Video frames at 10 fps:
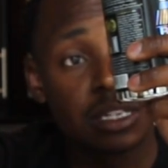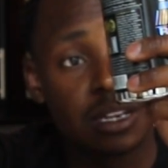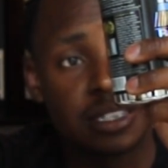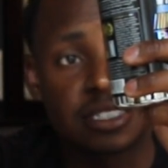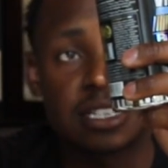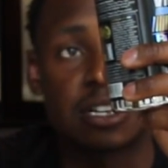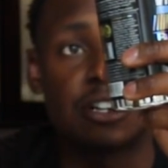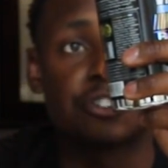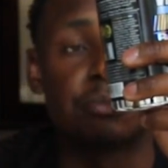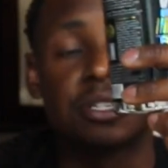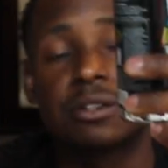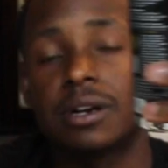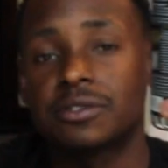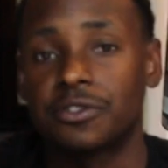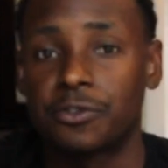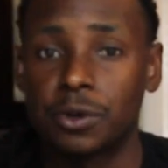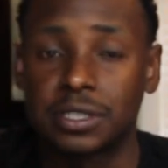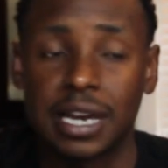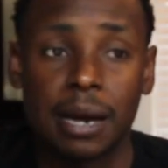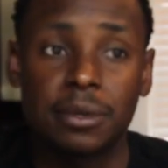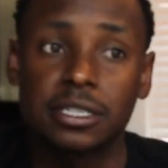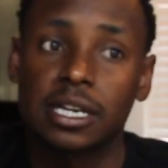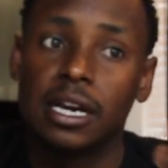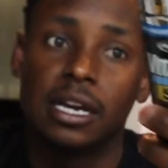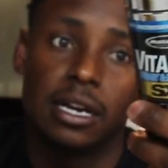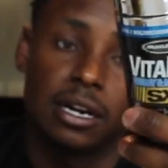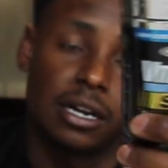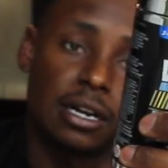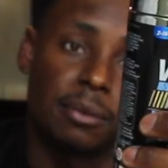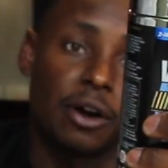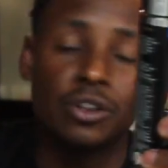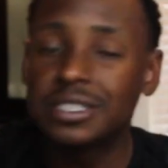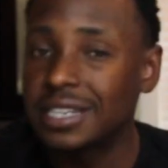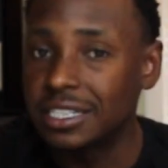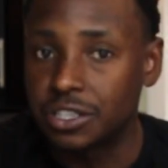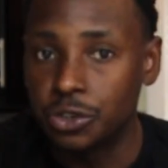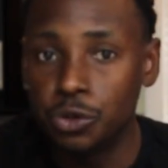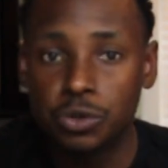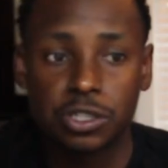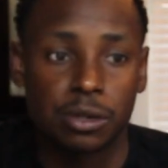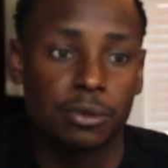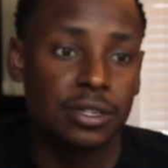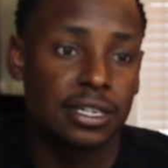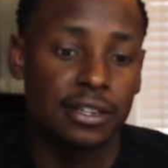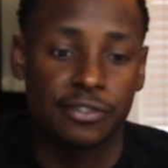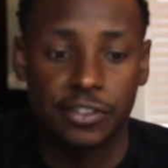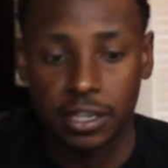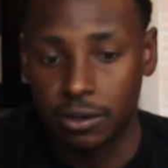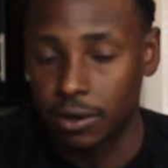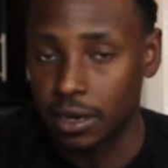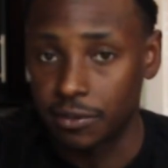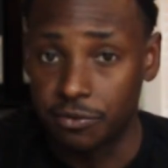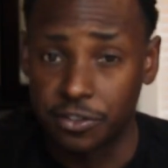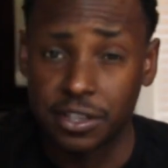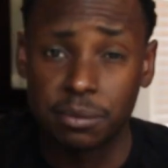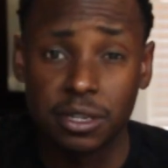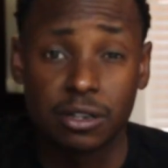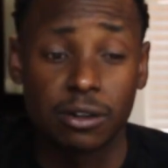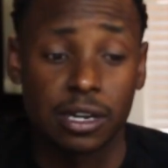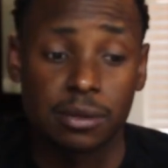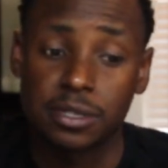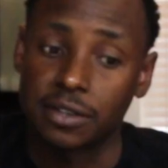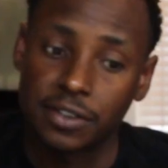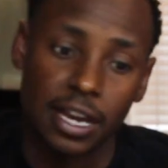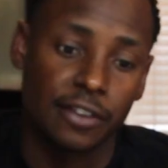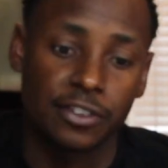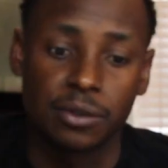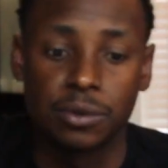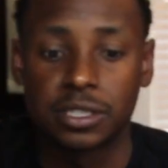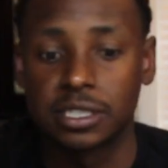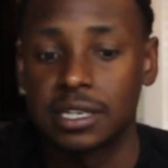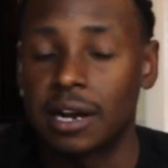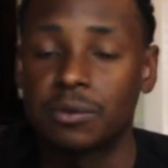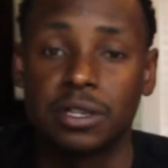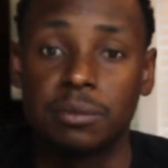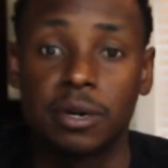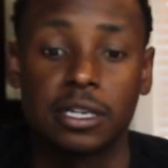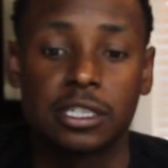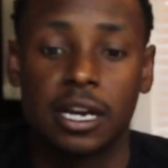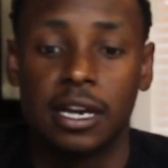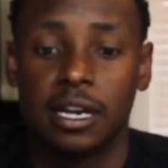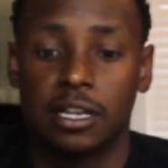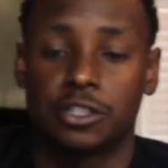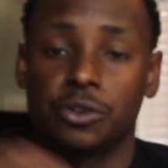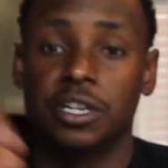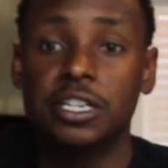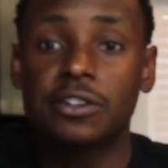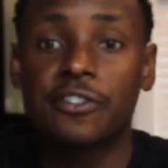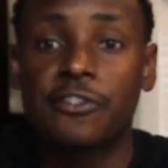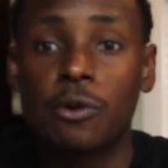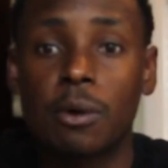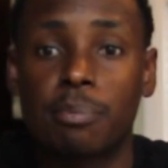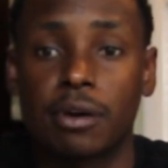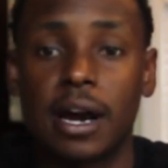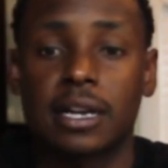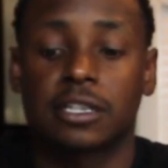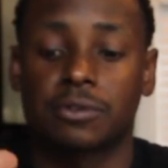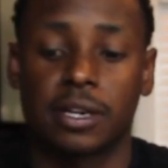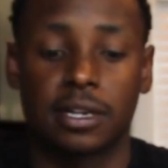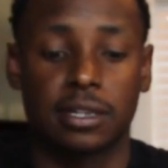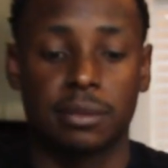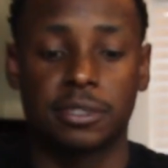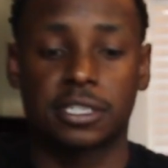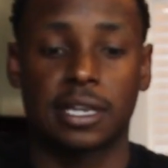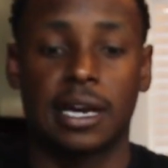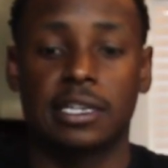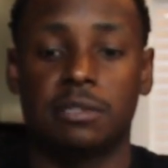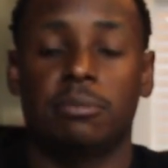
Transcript: it says 100 milligrams for 4 tablets. I only take 2, so I'm only getting 50 milligrams of caffeine, which is not really much. So these are 4 products right here. Let me slide these